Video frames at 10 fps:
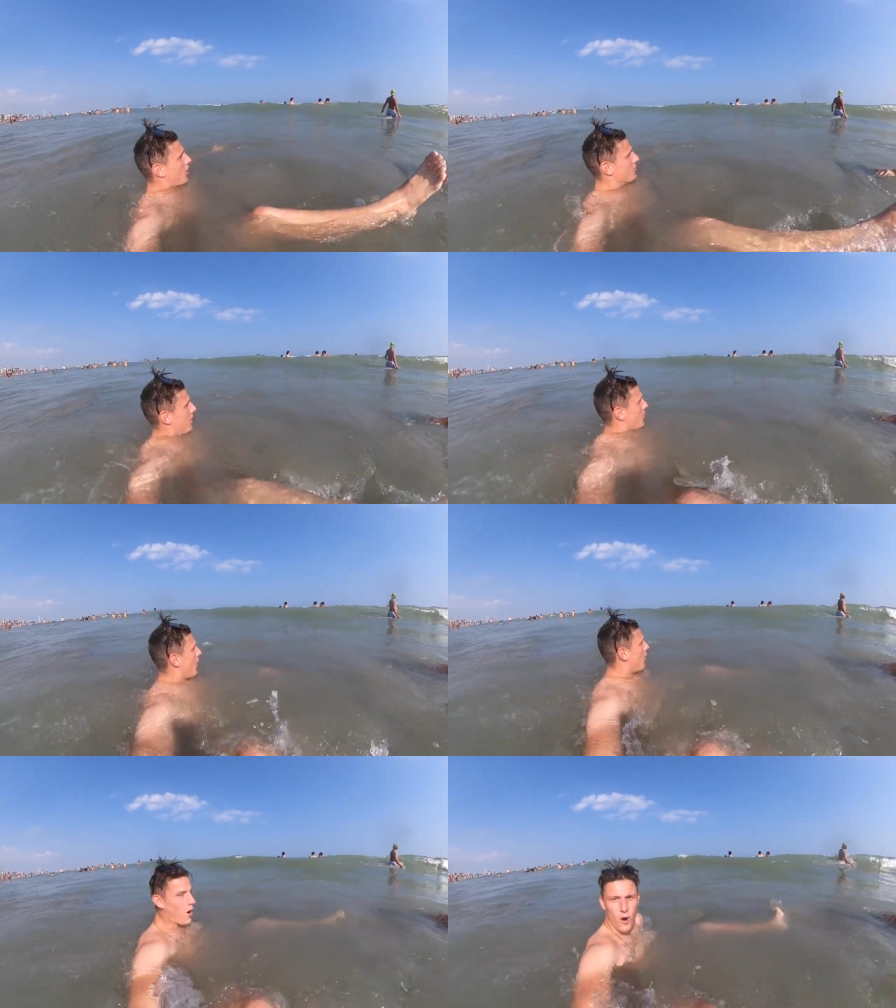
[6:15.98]
Oh no,
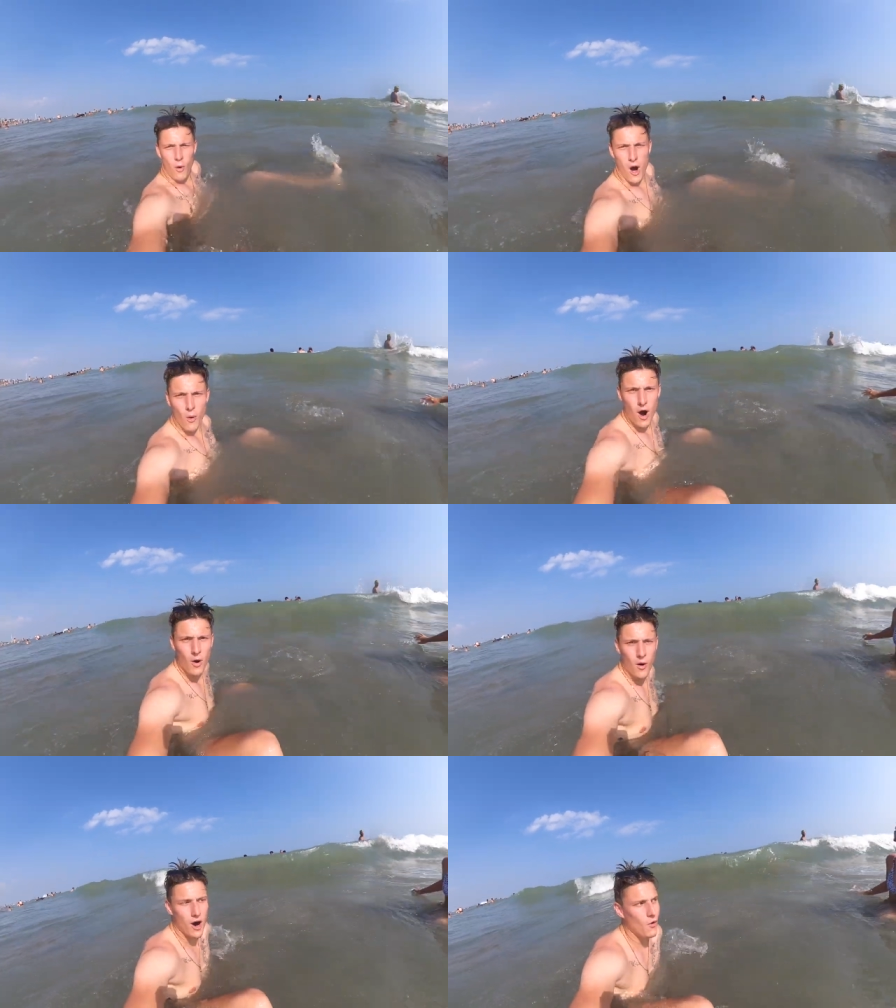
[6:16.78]
whoa, whoa, whoa, whoa,
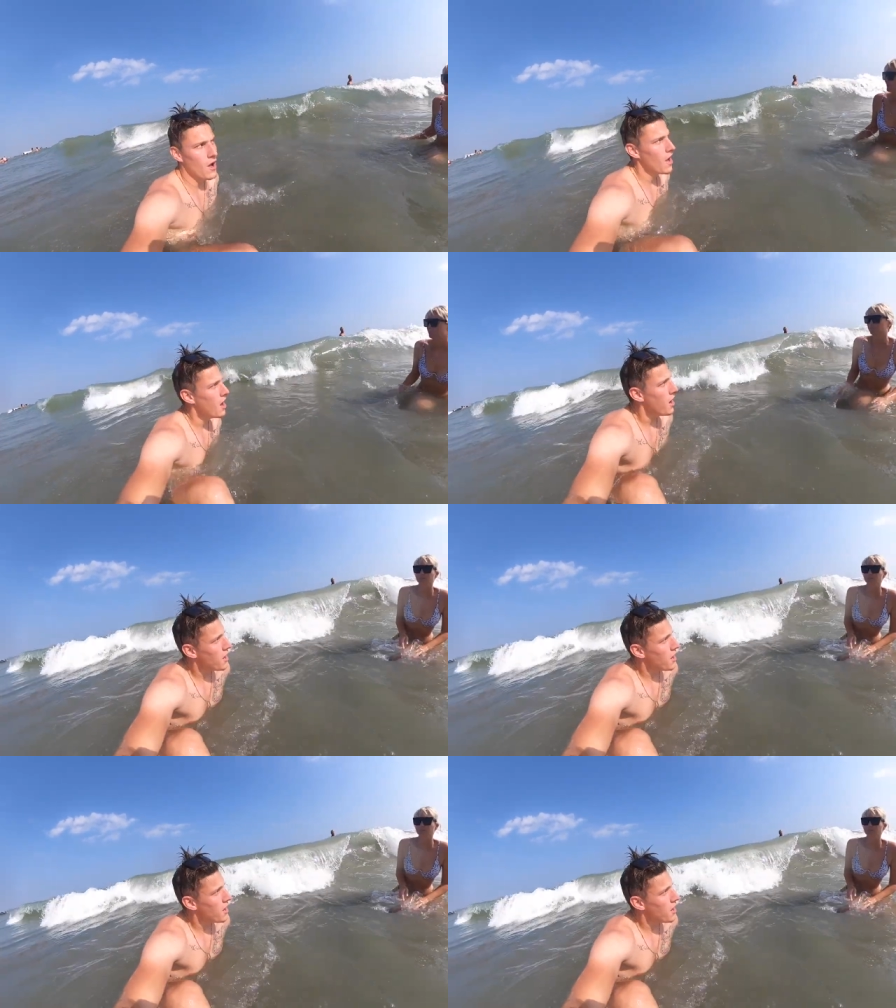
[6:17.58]
whoa.